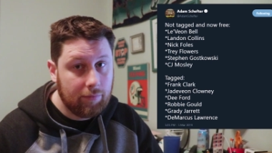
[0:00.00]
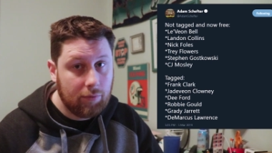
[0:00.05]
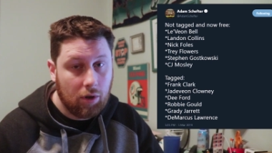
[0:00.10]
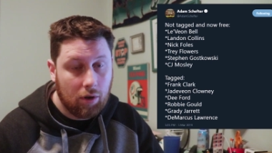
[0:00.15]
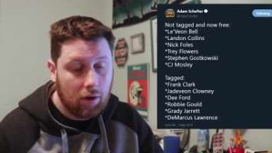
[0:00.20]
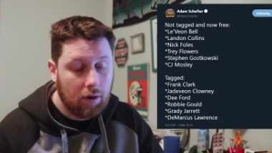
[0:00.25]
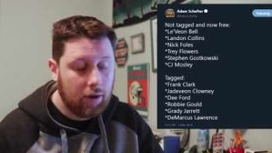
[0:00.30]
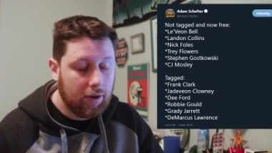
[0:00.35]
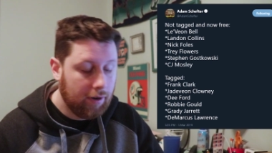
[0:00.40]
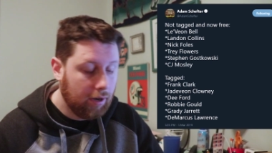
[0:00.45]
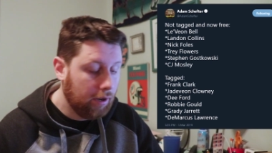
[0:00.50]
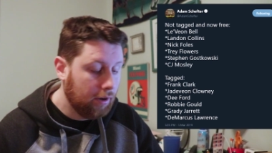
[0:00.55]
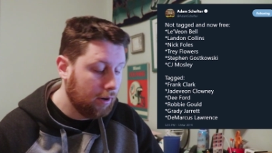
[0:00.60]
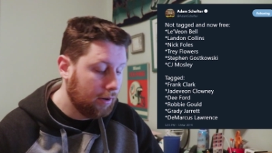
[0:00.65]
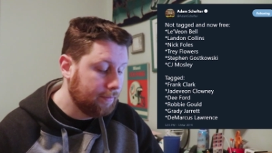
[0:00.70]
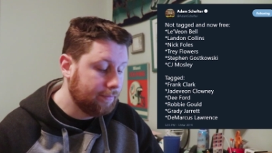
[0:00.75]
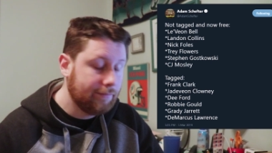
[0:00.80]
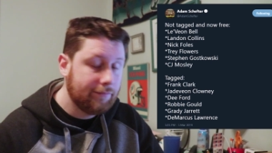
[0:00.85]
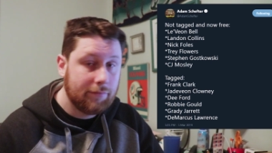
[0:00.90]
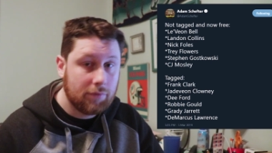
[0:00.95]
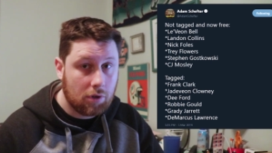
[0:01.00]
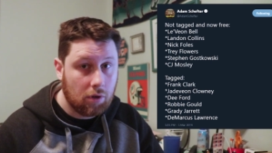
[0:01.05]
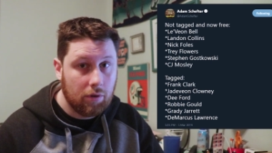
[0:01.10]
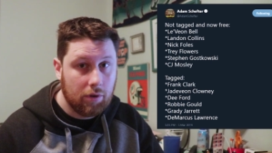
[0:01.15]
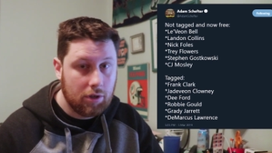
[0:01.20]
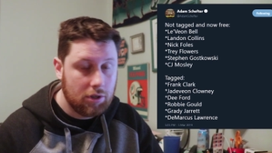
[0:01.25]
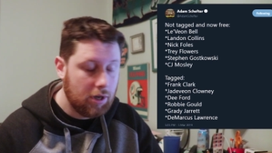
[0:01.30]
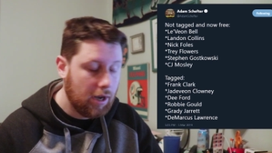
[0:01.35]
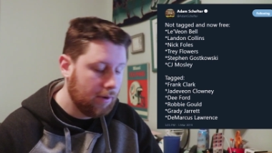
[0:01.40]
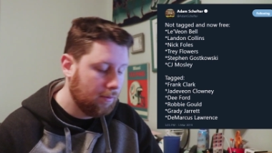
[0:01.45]
You heard it here. It's
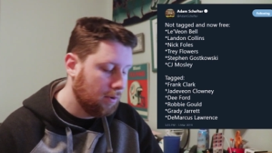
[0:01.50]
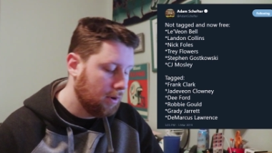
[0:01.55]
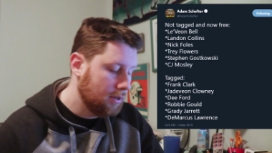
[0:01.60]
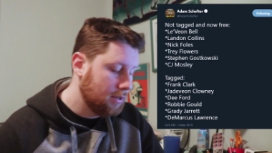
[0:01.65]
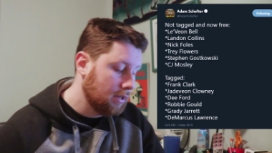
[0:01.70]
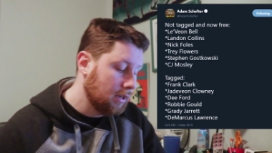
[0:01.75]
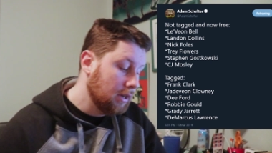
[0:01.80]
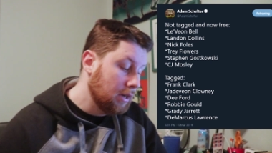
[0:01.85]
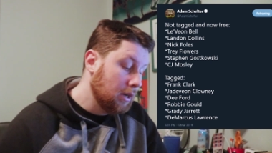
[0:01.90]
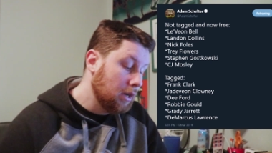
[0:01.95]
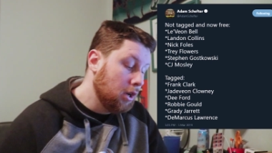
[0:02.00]
going to the Jaguars.